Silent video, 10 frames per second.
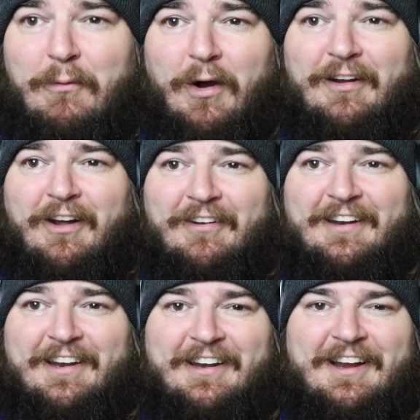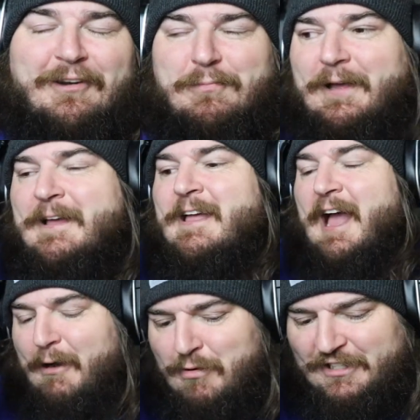I'll work on it in here, but
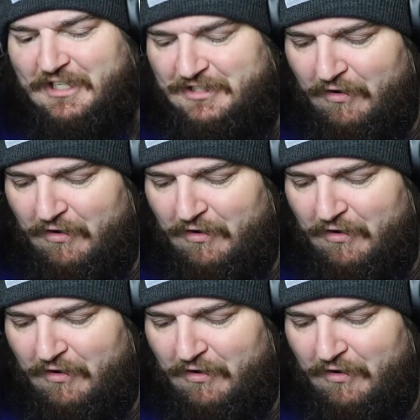I appreciate